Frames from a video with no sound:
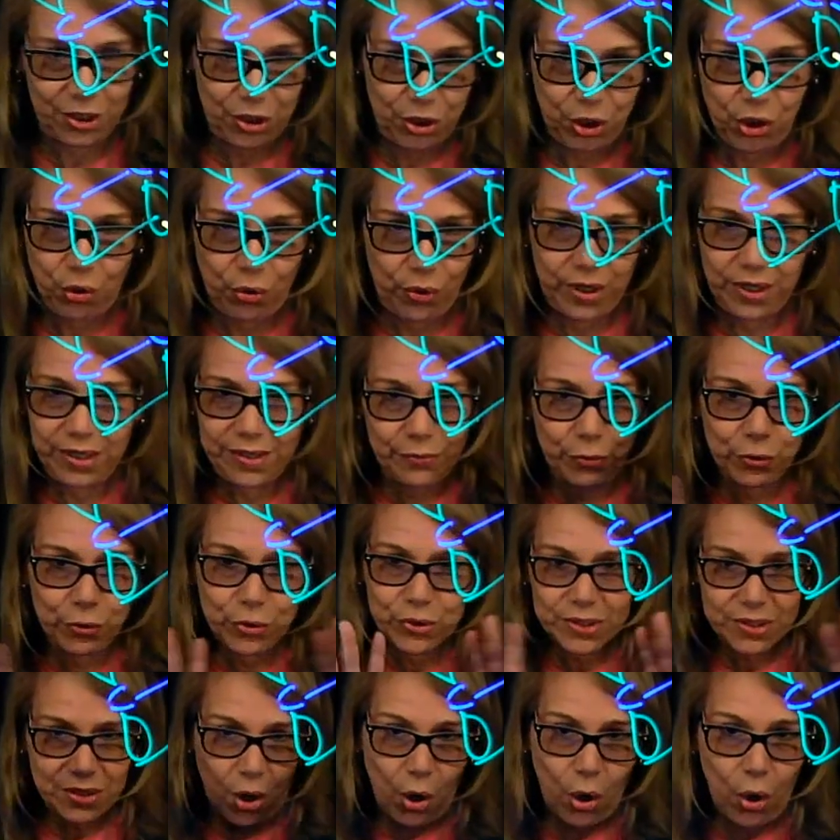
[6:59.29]
No, it
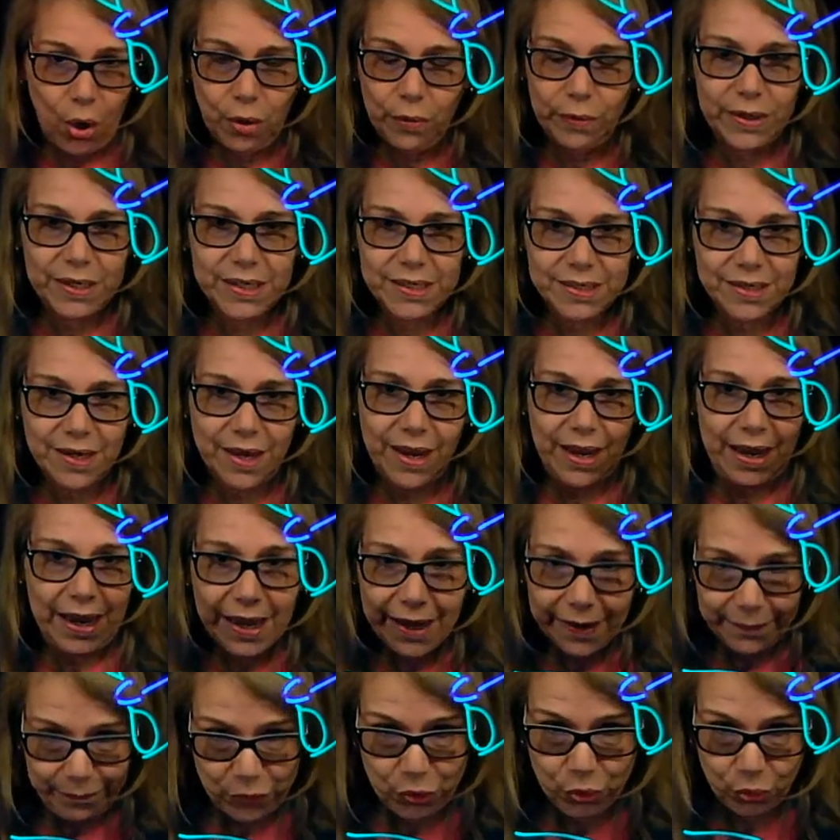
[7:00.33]
was always a
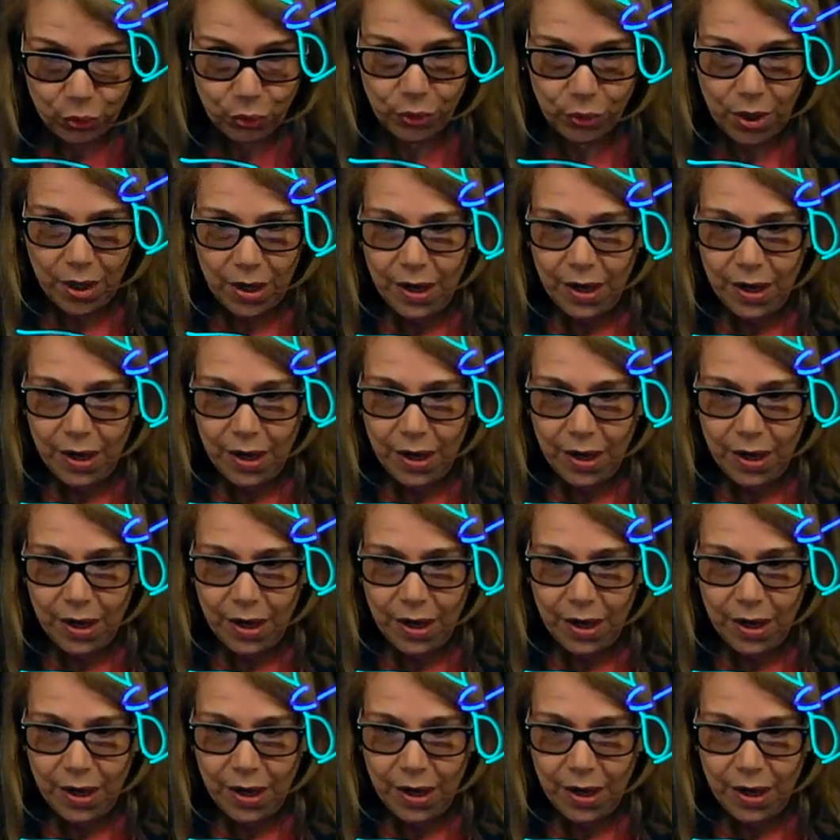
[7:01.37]
mule.